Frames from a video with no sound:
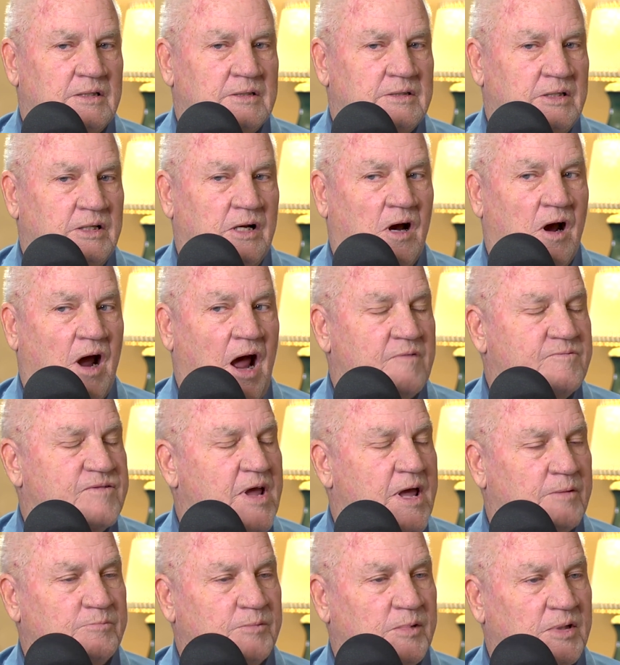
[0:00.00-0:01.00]
you know, I've
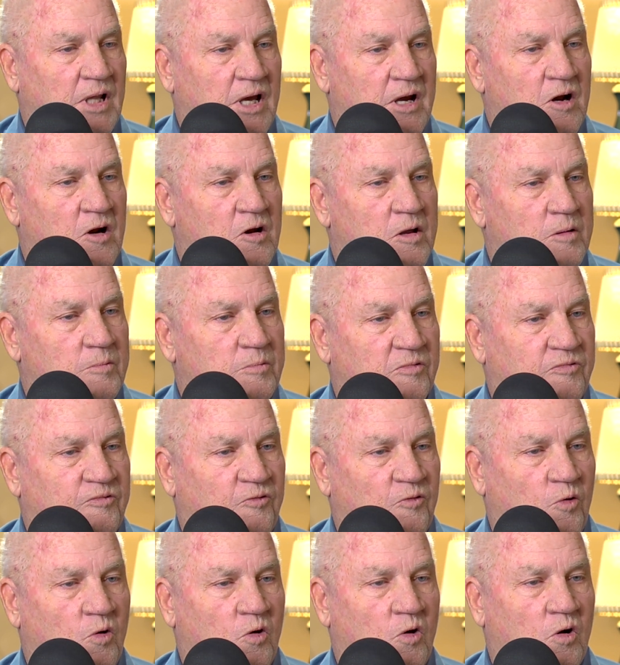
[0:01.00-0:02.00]
had malaria
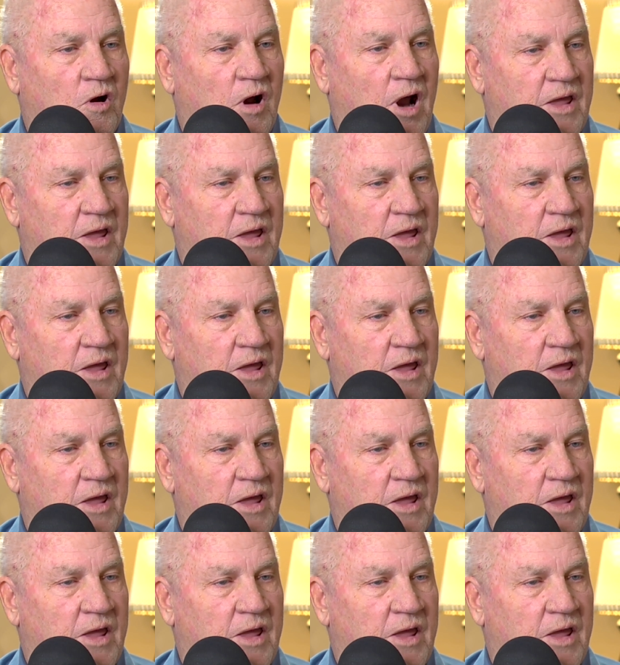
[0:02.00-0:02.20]
before,